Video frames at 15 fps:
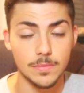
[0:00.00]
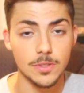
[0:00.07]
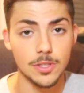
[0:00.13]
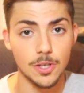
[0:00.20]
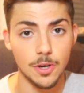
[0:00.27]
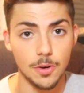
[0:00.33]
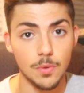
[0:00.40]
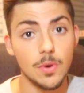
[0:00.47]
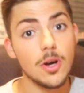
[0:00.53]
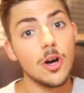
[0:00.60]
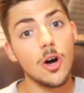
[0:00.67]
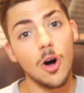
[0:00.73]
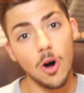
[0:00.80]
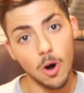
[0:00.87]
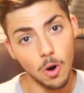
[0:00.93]
So
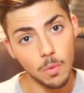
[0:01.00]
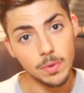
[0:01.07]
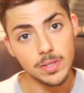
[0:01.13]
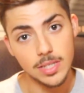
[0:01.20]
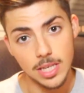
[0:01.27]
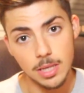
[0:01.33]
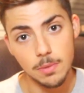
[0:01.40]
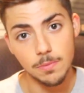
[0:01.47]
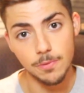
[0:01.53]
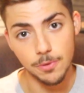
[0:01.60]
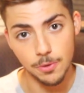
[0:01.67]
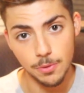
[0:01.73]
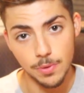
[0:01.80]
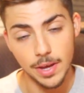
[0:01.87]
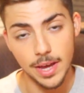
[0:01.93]
always keep
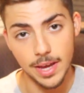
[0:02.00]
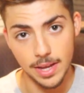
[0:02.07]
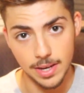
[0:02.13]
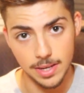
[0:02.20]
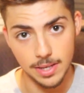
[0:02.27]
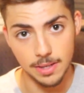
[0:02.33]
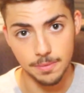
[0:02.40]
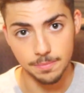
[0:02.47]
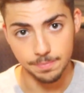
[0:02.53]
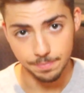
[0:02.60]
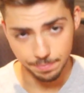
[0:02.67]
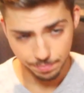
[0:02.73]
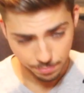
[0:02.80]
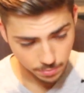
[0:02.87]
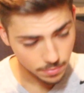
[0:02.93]
food handy
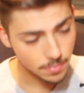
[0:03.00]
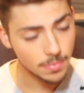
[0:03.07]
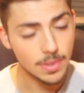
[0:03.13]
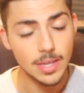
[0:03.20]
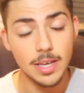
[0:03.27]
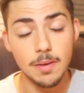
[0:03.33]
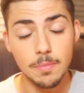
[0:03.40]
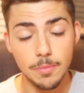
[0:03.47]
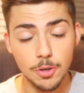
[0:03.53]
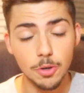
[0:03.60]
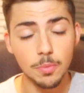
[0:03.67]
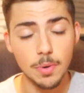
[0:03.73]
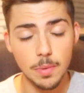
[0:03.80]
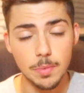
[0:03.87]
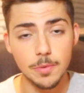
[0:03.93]
and
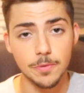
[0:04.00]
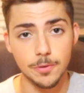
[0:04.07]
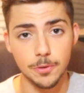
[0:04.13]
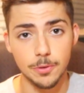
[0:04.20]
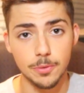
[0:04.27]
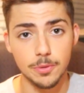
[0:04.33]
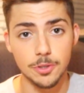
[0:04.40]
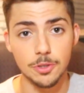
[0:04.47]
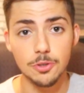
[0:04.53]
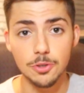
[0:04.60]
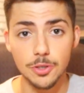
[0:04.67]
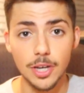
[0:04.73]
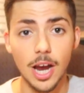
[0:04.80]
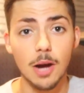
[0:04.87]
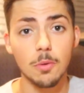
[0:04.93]
meal prep your foods.
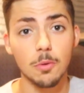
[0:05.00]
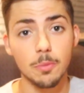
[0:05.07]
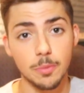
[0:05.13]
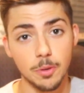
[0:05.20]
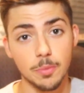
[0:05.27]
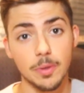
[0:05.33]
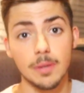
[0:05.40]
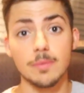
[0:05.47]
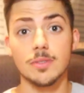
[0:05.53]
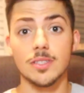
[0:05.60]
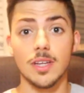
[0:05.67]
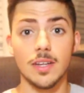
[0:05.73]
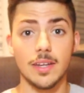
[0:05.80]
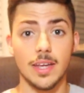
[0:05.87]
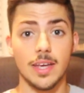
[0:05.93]
Usually I will meal prep
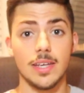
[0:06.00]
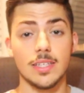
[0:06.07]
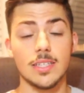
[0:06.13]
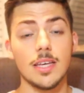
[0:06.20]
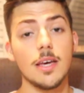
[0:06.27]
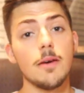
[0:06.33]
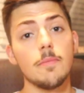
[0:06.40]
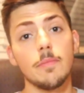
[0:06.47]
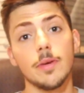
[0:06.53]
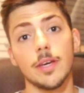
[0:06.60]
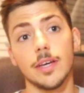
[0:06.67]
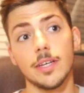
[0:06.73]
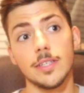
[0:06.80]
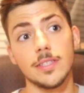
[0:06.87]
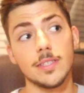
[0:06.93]
Sundays
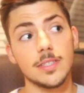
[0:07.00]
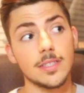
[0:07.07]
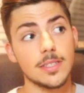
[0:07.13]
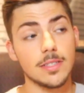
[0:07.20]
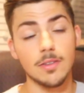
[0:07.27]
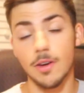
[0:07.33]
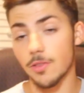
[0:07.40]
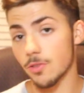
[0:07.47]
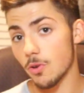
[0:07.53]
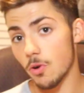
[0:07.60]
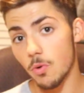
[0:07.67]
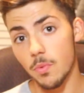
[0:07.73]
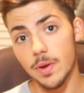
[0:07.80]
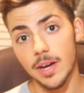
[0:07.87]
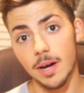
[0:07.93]
because throughout the
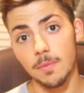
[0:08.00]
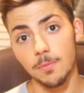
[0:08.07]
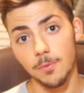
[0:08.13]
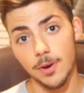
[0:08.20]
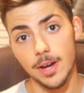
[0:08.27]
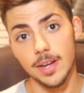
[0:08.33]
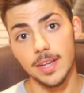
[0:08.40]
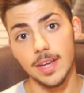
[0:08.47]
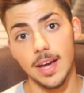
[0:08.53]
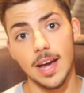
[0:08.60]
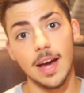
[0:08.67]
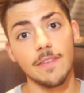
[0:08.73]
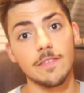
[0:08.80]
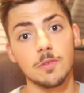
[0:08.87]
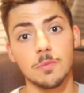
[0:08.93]
whole week I'm ready. I
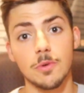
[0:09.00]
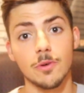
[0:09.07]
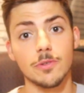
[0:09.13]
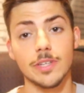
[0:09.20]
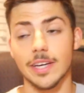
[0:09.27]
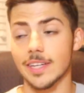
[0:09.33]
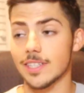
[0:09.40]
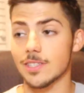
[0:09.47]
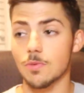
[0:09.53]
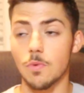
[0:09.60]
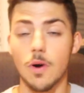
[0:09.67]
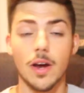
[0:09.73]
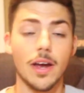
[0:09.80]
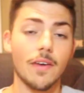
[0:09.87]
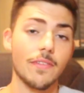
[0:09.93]
have these meals. I can just
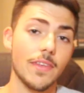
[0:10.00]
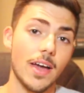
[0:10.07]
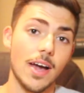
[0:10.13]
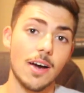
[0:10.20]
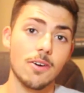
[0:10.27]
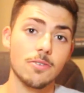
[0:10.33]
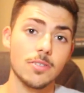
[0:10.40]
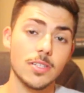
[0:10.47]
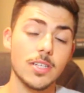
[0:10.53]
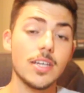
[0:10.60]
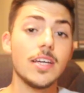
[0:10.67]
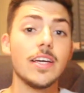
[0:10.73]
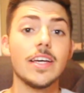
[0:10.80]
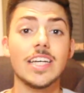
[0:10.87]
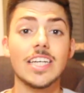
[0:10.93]
walk out the house.
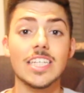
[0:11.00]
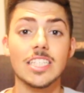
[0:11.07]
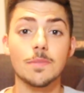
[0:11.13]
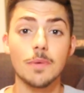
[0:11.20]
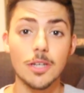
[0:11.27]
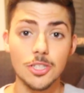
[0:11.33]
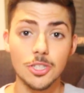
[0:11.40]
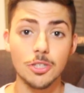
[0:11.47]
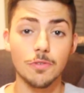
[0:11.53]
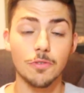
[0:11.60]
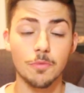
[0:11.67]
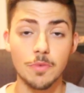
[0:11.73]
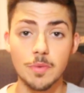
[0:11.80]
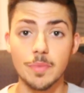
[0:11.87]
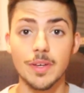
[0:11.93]
Especially
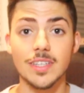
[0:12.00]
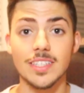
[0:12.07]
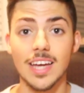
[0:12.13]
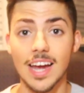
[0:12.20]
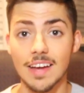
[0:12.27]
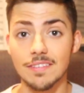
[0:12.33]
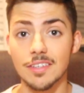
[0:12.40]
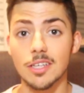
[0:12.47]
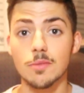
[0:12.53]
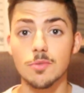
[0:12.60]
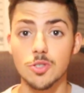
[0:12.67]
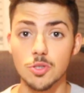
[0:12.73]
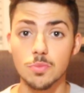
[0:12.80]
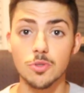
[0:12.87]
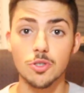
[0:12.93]
for me because I have to get up
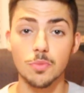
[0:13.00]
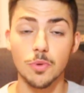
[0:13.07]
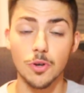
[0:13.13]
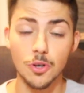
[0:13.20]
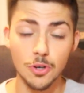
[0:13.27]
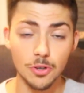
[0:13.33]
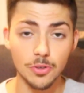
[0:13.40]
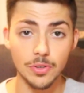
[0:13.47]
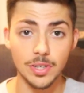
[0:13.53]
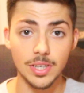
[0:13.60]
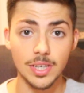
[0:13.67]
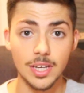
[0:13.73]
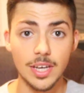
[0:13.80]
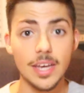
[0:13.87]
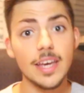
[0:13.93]
super, super
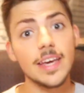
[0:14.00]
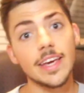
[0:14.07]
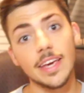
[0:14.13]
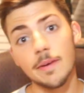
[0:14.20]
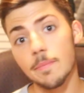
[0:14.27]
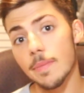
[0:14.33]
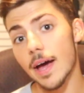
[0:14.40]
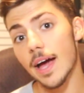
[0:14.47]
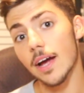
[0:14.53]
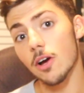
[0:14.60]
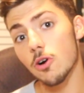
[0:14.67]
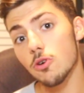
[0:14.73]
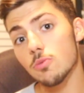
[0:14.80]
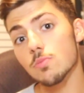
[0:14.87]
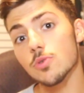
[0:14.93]
early and get back
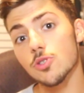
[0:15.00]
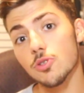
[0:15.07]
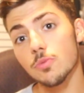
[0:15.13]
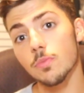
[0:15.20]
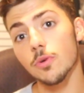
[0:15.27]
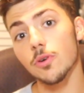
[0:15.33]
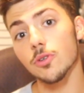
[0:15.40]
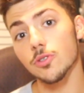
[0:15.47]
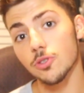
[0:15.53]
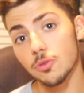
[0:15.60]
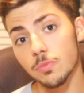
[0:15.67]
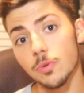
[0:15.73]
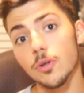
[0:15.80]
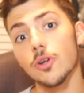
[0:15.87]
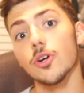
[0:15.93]
home super,
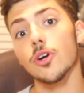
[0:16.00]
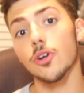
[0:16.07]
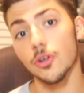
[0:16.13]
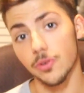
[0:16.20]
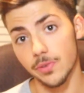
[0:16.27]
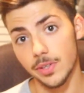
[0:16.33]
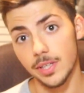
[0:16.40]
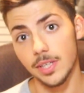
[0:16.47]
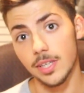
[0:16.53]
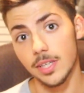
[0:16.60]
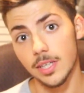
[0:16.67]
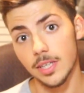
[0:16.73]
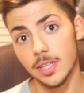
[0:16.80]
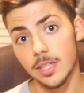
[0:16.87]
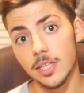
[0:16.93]
super early
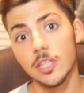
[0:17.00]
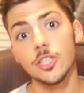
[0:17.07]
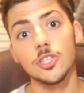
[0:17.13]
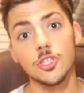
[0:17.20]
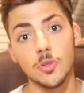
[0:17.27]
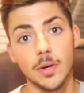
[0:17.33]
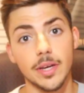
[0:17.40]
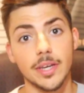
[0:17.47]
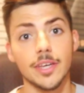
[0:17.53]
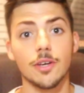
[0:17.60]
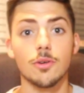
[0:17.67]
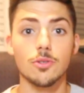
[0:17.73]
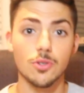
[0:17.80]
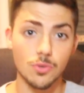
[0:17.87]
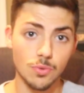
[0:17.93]
so I can
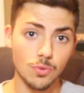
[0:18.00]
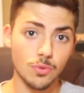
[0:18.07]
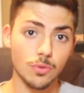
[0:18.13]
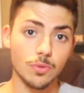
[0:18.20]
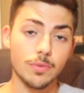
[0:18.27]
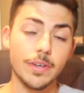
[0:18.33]
go to school.